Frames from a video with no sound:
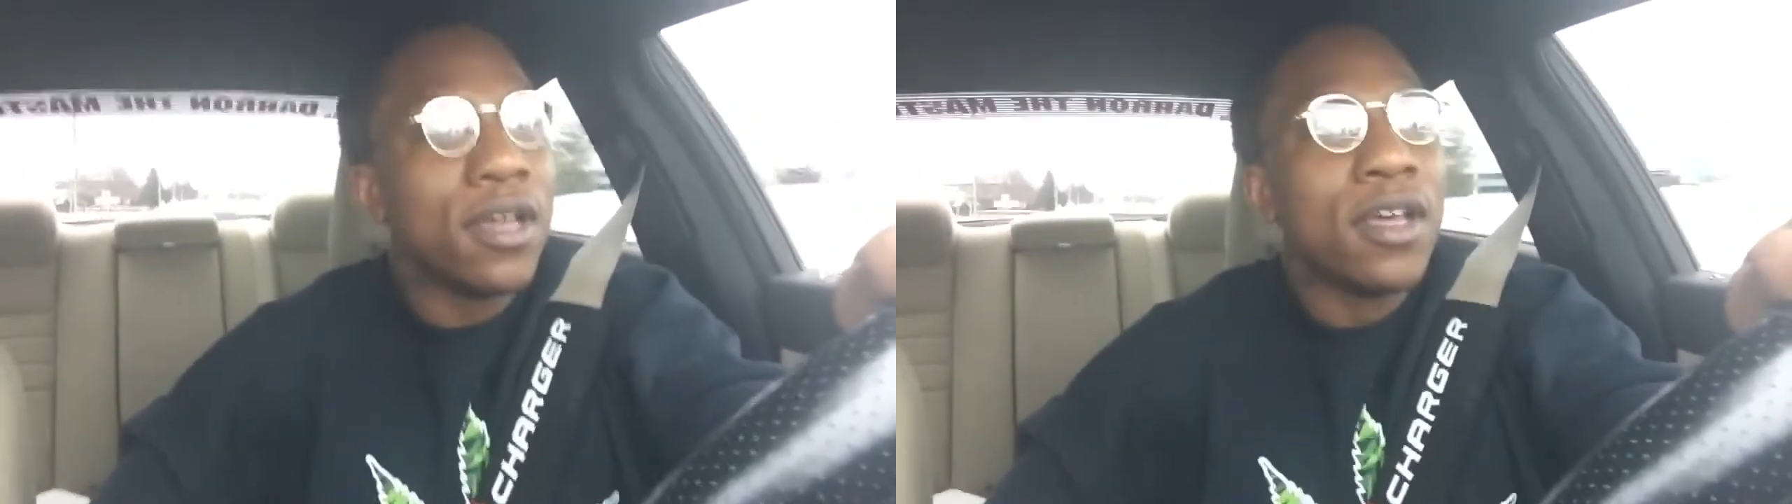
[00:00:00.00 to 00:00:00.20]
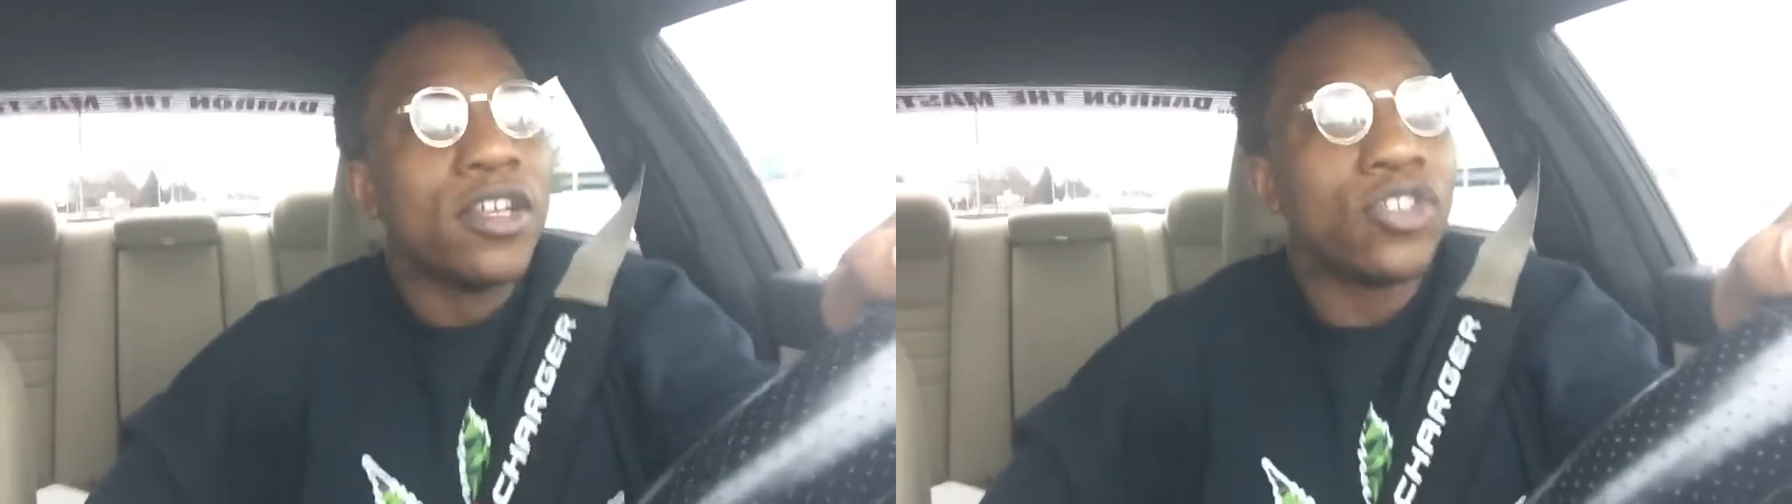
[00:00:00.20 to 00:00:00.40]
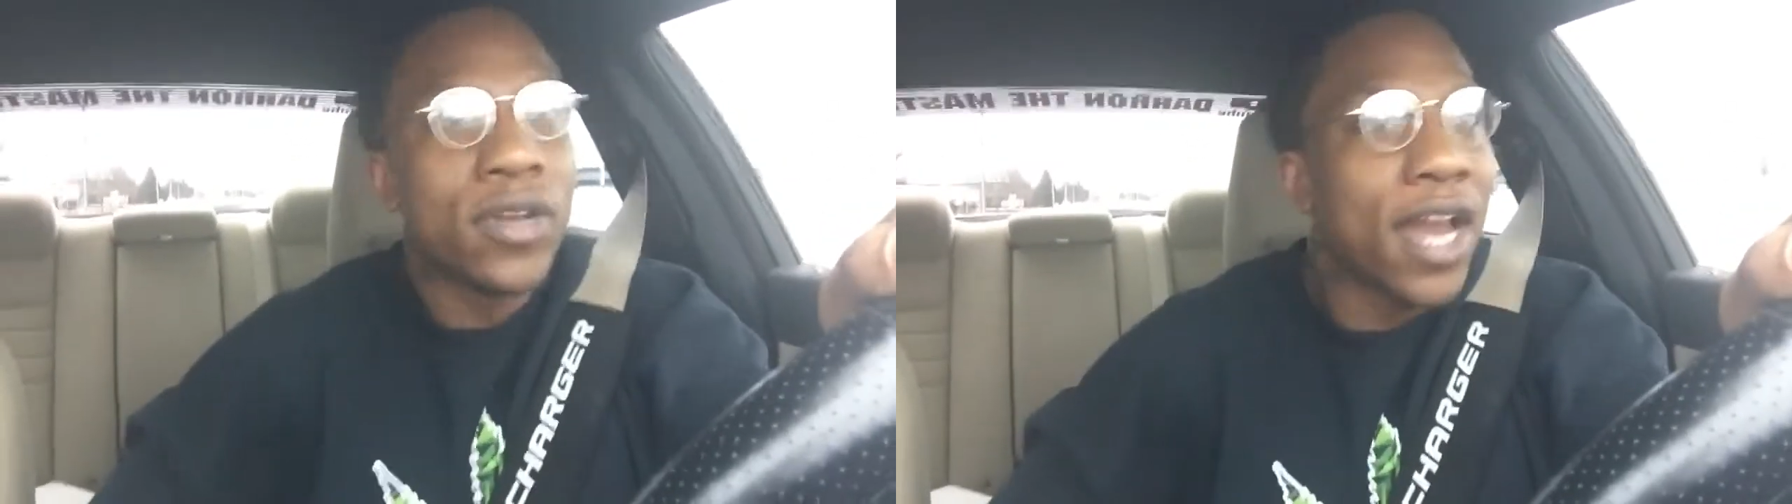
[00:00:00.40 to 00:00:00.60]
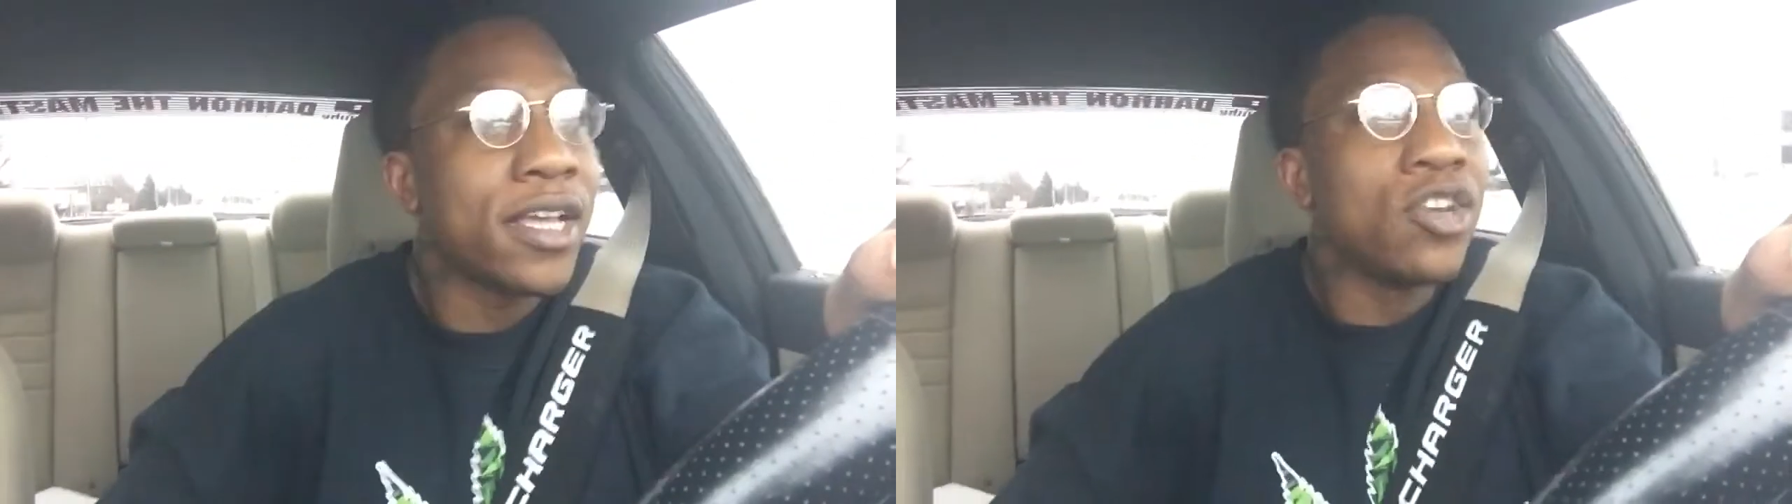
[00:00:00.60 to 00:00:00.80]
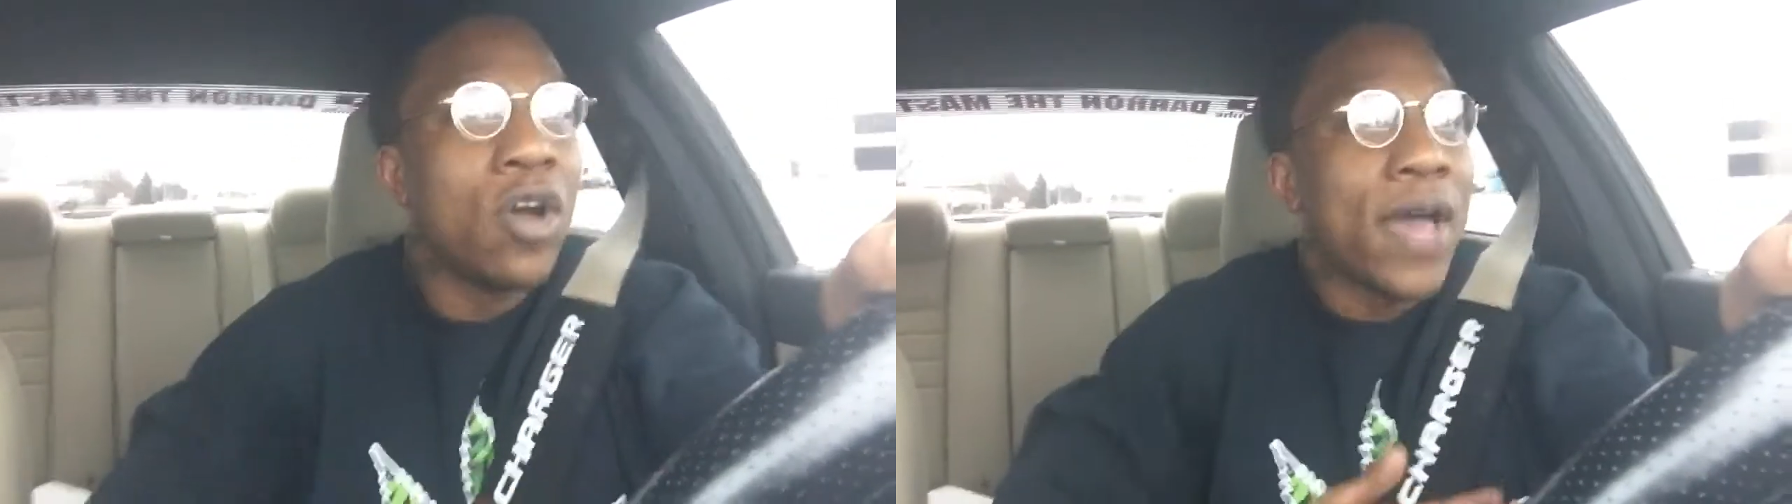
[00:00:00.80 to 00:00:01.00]
So you gotta, you
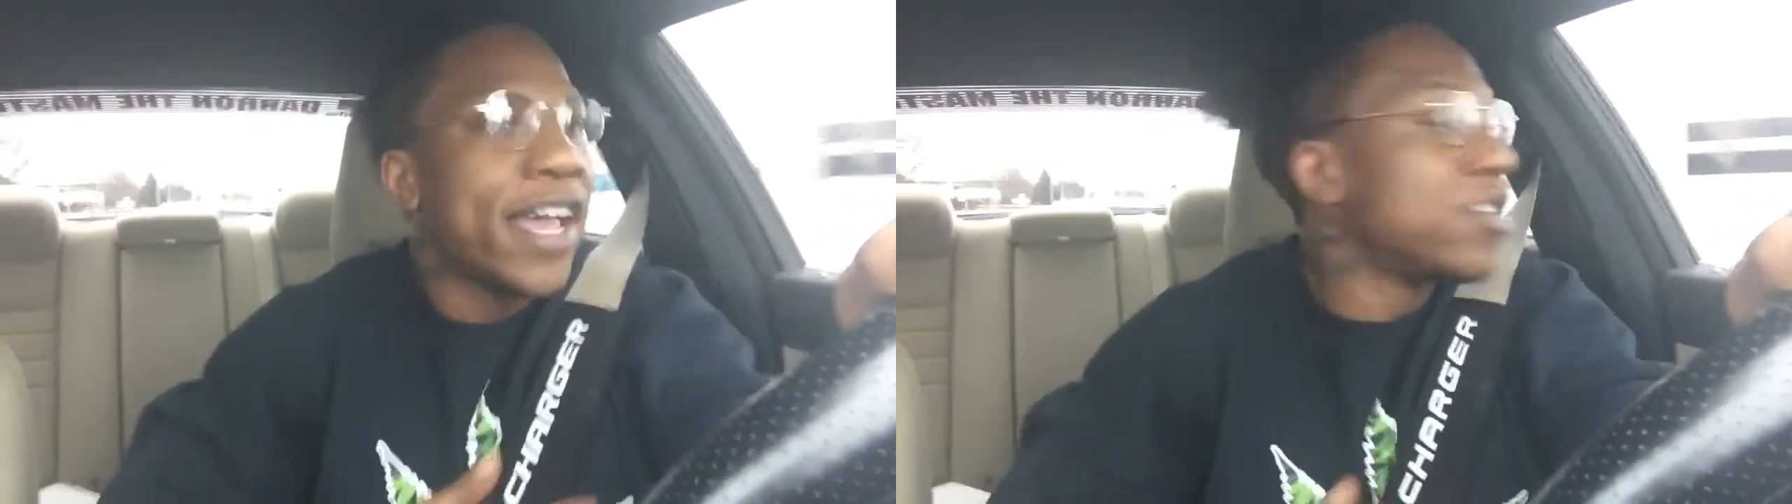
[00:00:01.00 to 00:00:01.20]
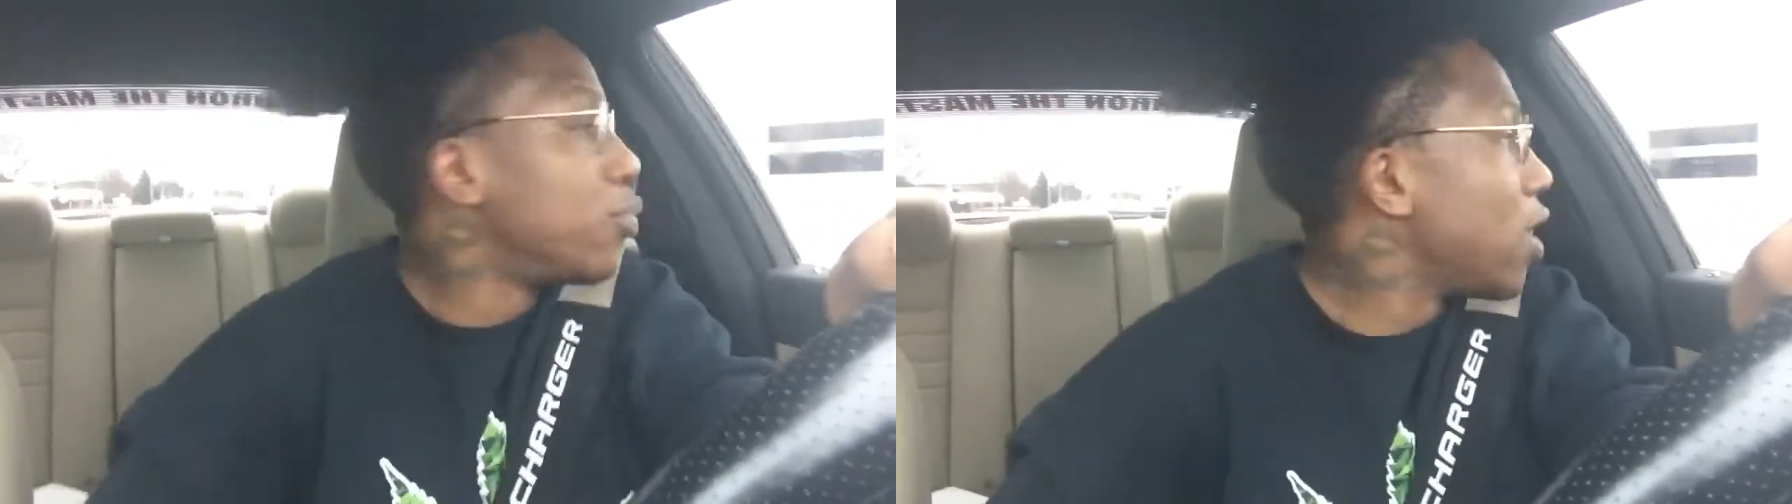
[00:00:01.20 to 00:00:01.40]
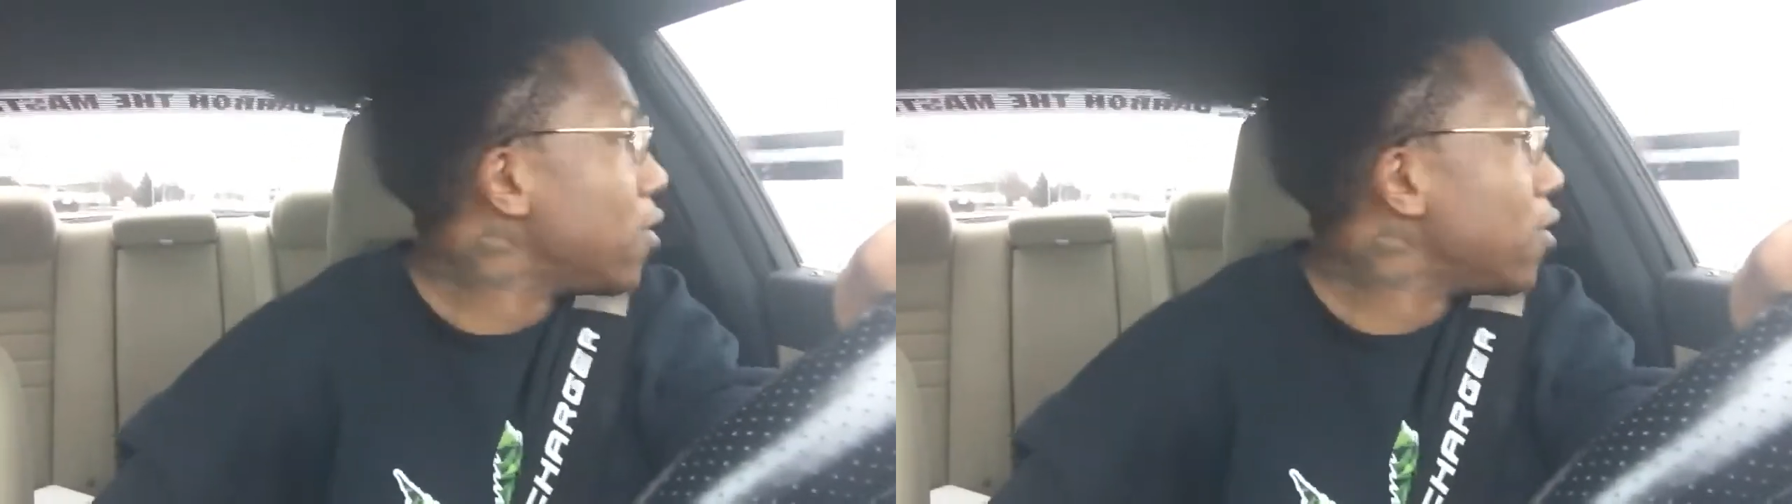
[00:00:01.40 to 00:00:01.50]
know, as a brother,